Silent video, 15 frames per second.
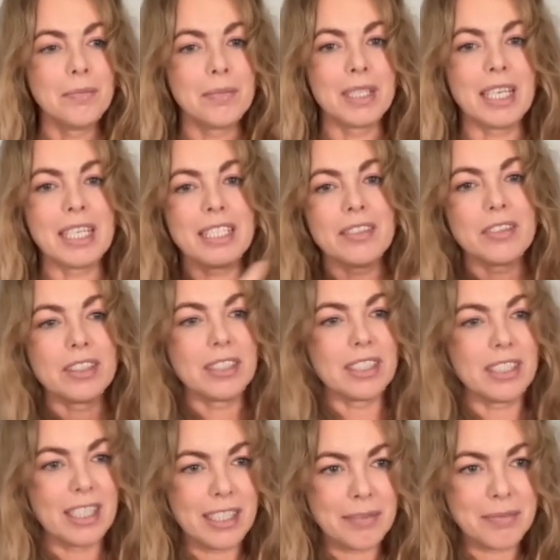But later
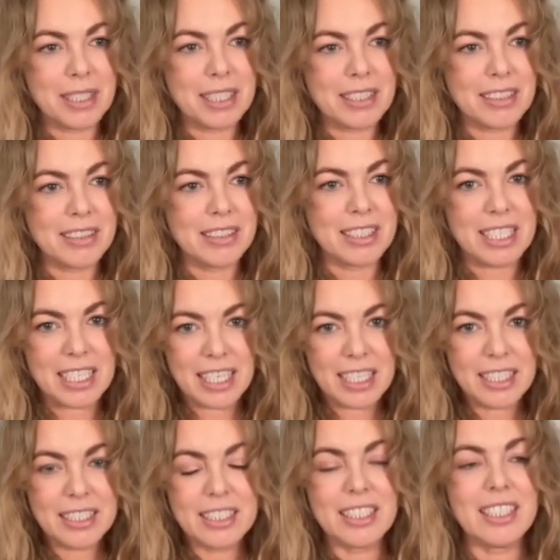on, I met
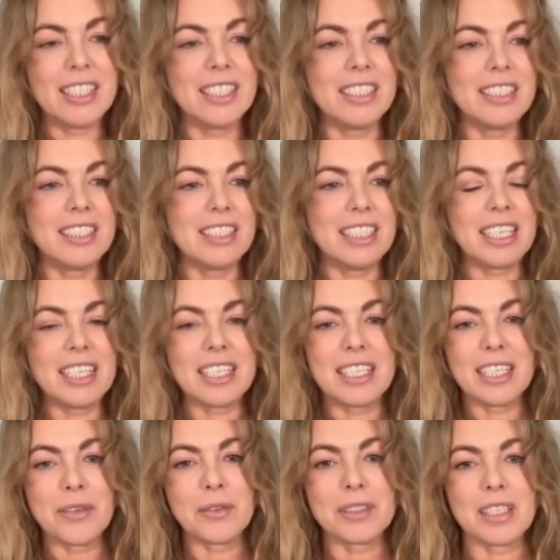Dian, and Dian and
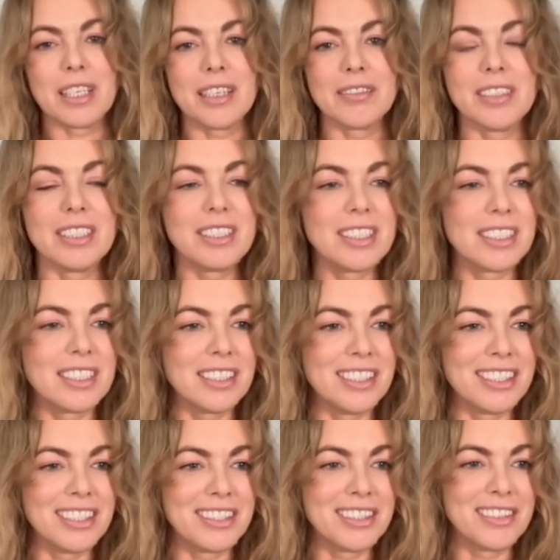I was lovers
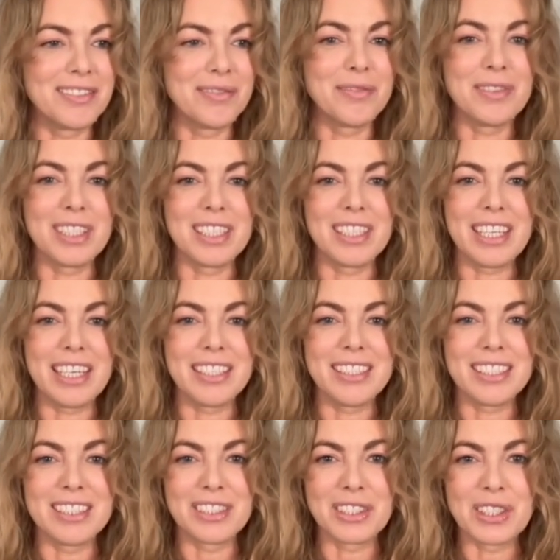8
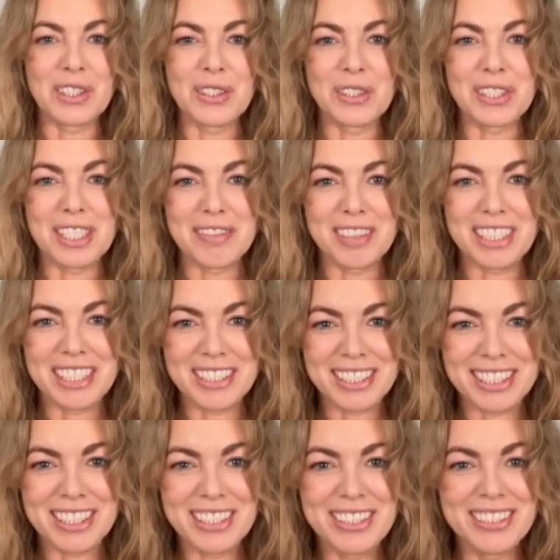years ago, 7
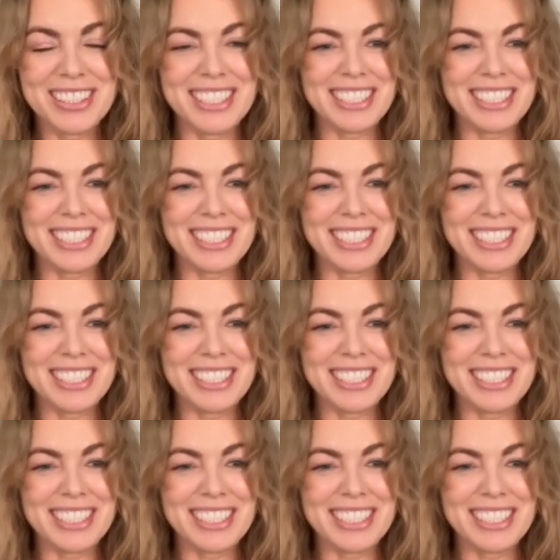years ago.